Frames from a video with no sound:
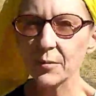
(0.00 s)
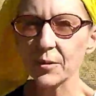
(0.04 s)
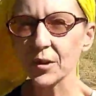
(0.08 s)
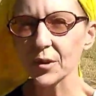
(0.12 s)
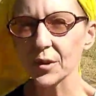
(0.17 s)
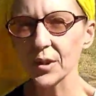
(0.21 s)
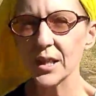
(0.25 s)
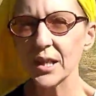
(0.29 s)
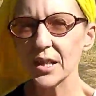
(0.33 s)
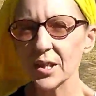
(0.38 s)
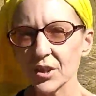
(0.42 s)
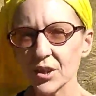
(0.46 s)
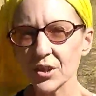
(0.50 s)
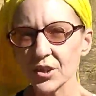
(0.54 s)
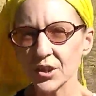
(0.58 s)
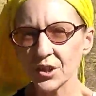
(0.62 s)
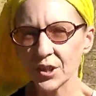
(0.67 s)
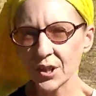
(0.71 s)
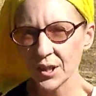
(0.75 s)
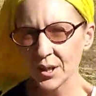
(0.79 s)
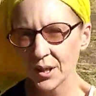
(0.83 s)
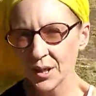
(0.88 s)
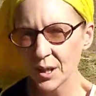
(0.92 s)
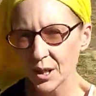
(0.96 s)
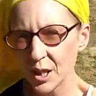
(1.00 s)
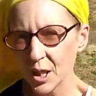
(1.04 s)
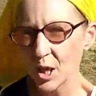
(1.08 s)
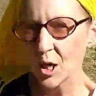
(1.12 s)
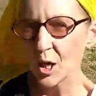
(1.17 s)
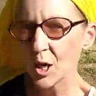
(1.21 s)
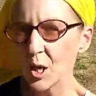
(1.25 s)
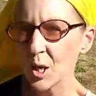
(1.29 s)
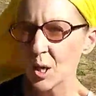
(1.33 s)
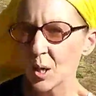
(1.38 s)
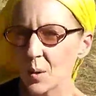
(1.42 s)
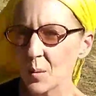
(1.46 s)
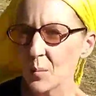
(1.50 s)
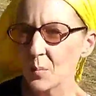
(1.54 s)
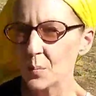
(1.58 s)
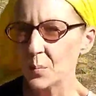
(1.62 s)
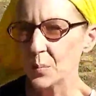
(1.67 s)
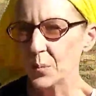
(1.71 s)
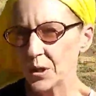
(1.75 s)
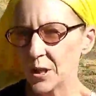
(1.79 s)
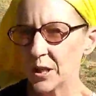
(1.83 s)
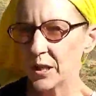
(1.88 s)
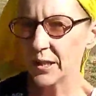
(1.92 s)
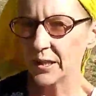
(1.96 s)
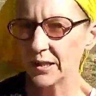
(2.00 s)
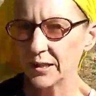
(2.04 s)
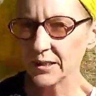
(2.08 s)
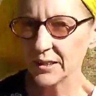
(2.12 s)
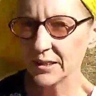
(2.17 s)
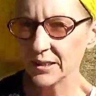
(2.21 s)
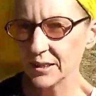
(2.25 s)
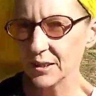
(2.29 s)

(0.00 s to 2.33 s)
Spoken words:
of the leash, but